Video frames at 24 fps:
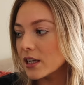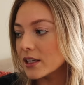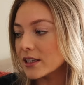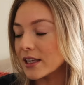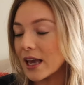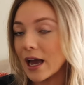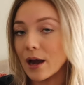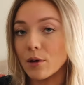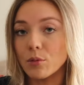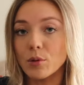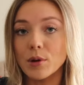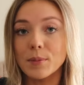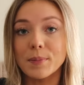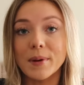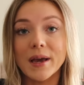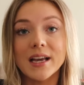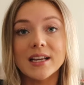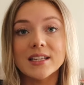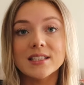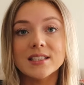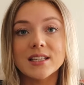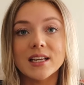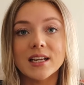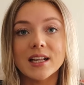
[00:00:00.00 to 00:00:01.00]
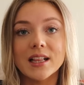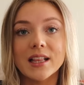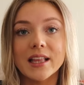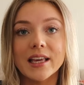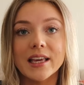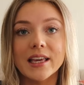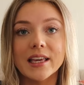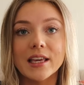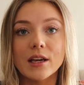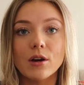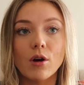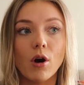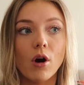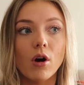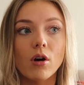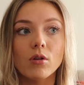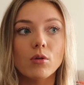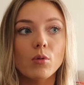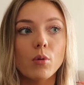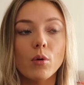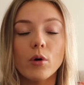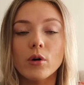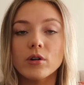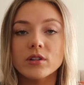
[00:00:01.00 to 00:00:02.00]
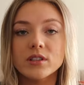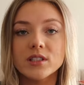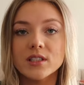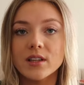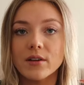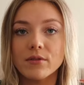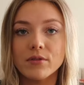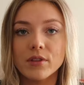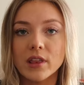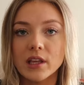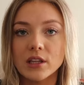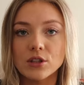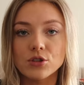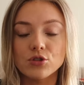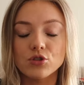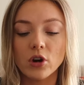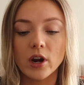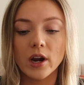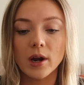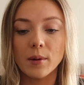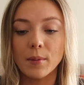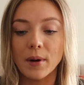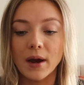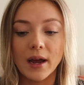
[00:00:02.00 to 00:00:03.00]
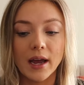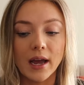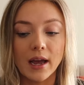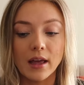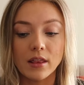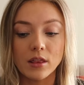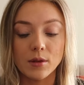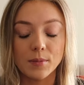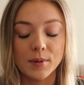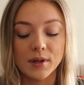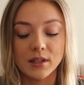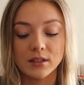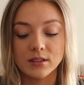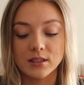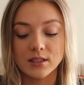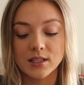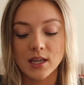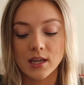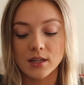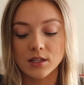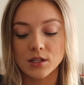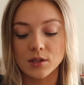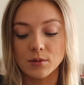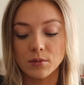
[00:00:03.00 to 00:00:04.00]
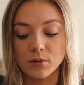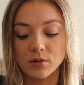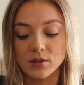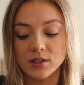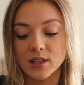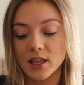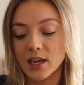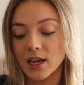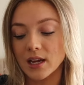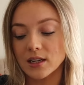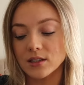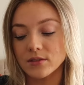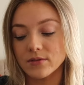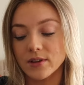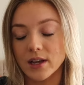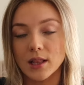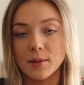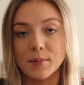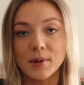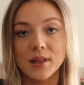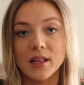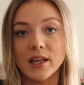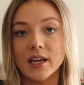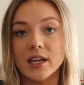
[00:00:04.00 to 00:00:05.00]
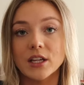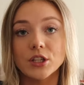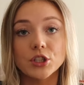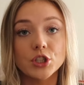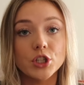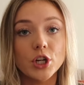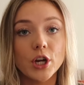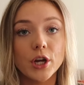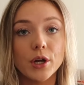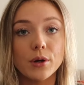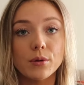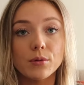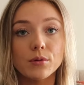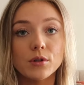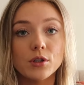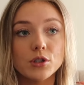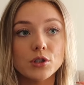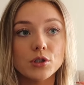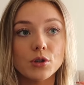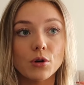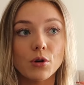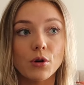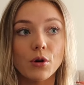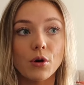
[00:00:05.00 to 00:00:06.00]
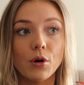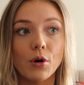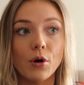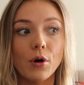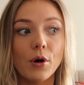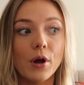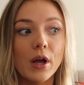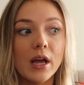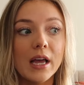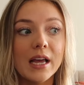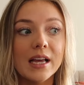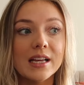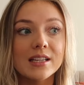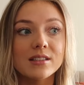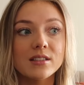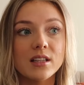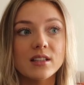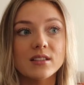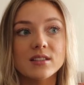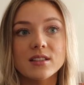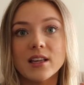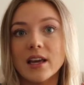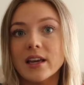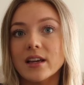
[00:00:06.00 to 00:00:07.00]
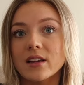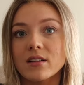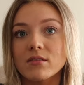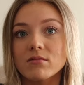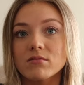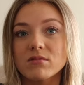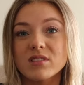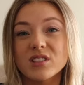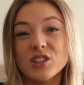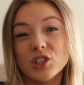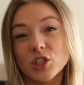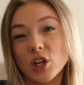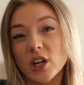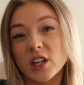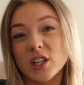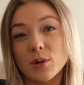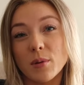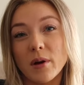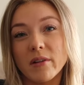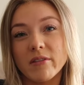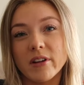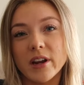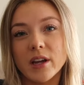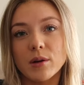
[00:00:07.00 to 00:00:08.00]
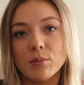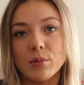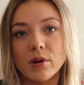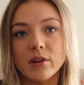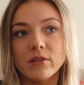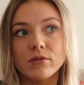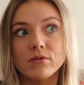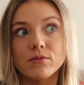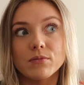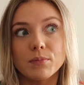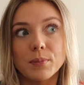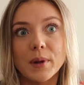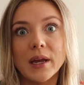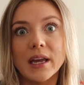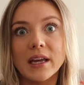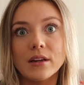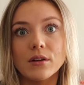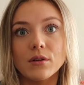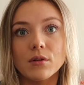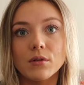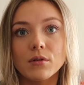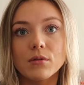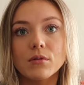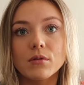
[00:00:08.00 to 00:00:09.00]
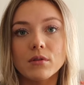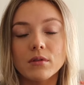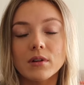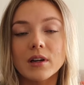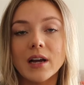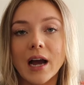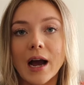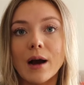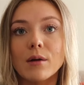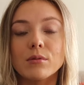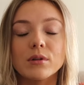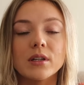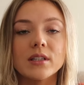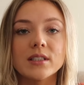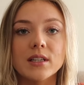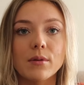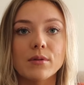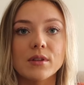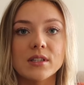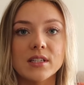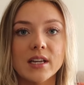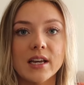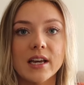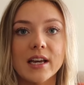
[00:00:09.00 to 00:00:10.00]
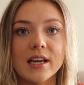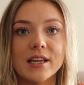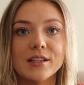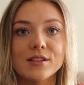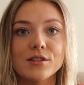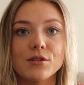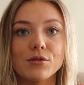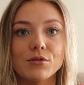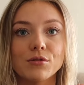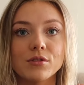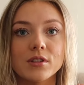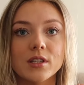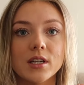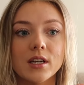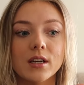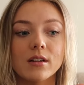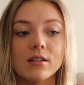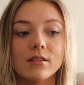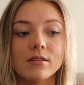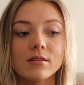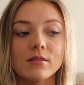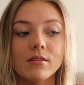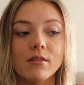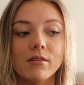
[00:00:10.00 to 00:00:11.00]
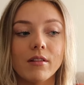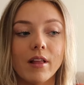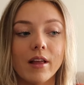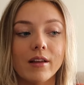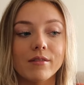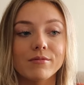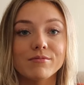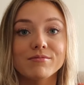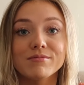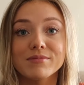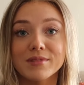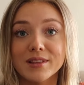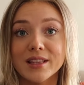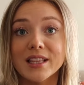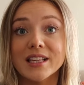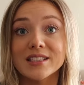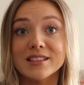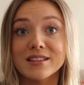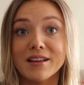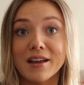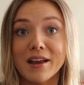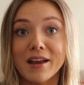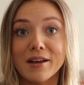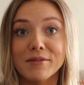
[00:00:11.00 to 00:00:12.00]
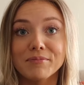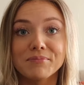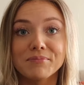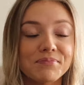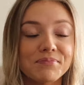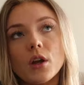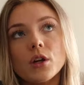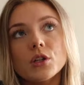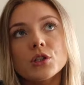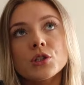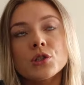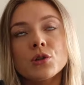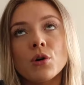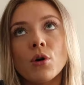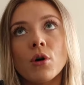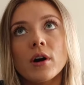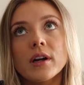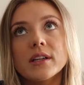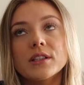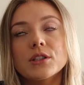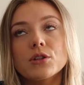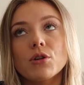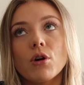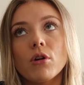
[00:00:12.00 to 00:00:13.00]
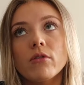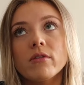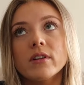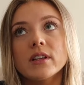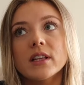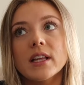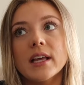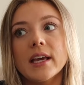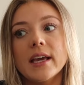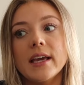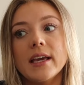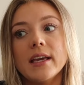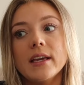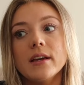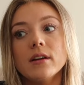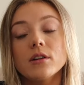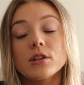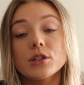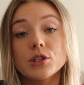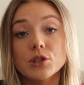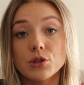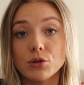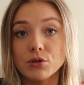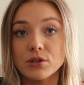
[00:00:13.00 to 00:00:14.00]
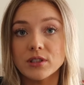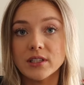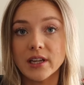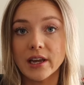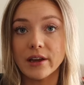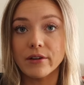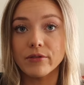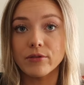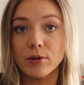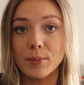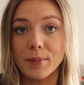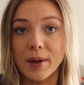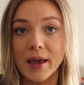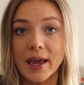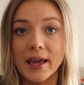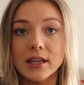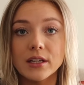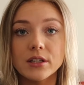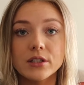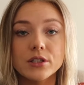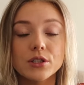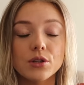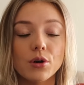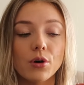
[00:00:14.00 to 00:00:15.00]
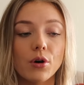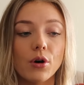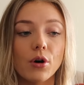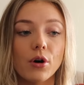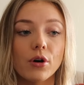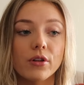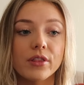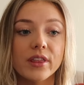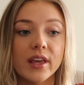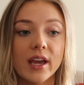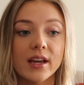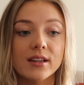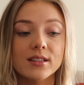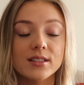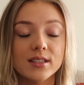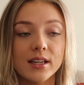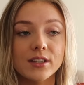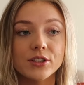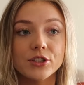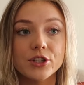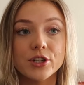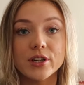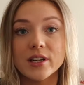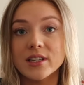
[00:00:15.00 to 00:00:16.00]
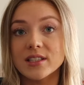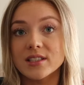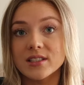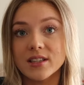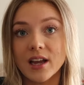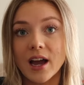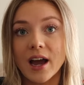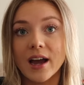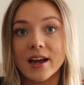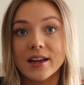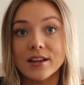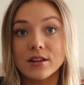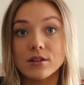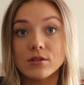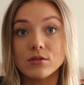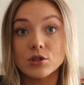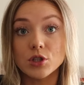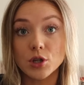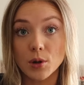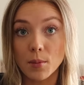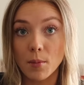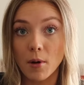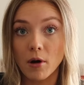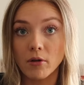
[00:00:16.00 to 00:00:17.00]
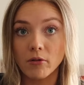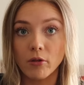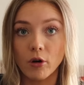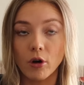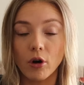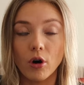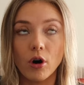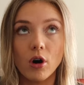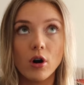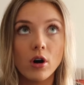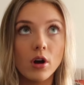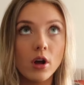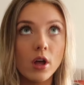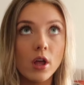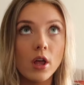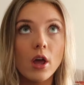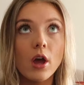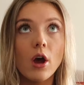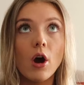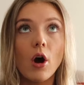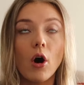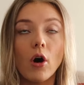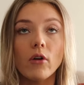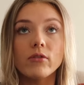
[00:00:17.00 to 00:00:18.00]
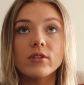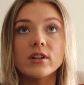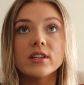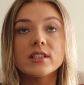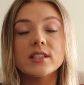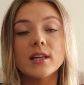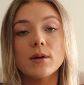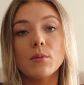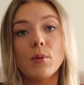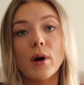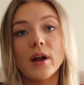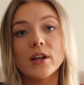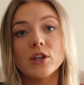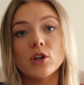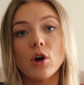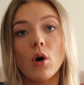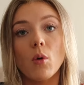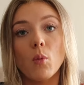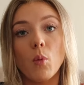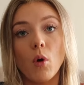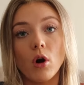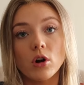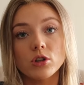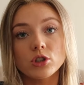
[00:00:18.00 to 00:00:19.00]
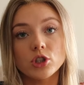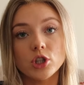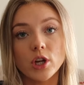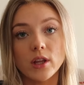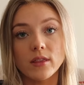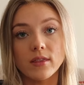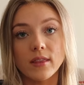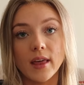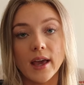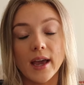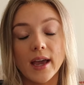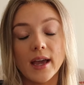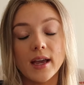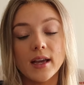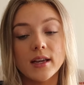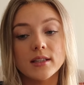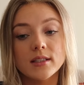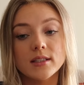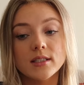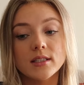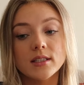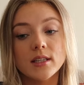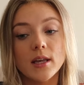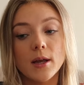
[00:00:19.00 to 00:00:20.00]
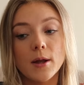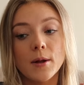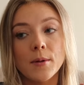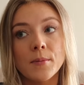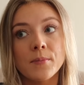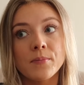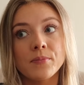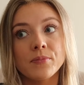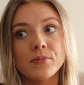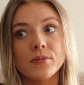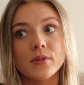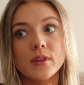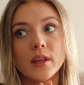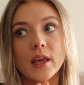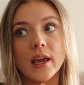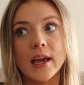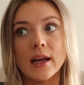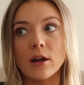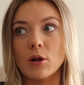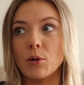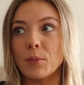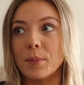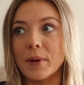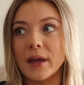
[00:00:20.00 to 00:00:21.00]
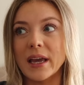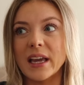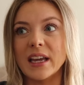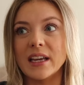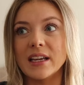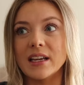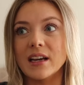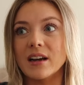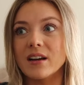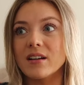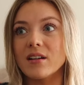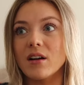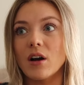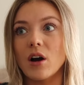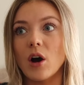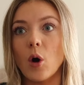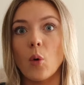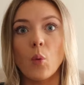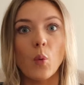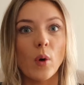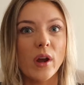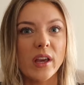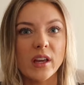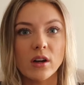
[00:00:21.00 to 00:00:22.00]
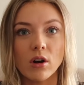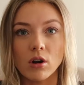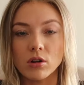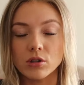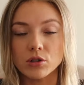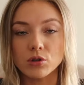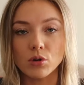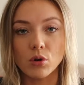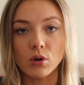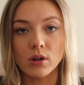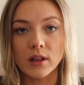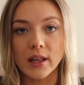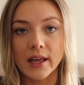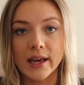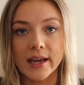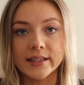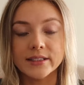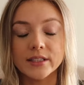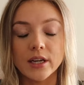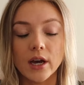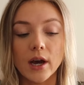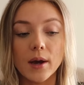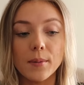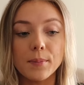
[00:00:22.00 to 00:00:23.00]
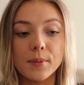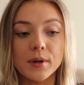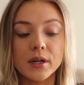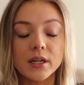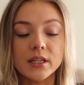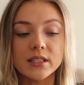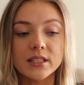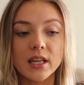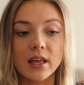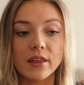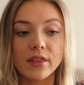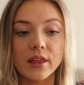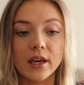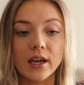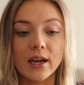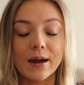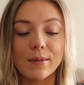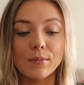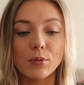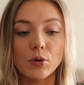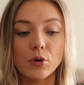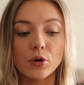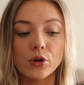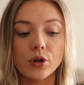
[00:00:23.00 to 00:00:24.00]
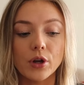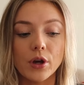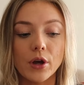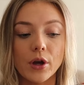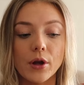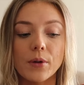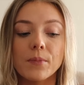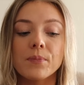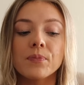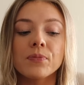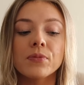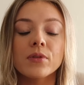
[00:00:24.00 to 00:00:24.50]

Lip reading: yeah, we basically got quotes and everything straight away, and the builder said to us that he had availability in June. So since like January we've been counting down the days until this day. So it's currently Sunday for me, so the extension is starting tomorrow. Obviously when you're watching this it'll be a week or so later, because I think I'm gonna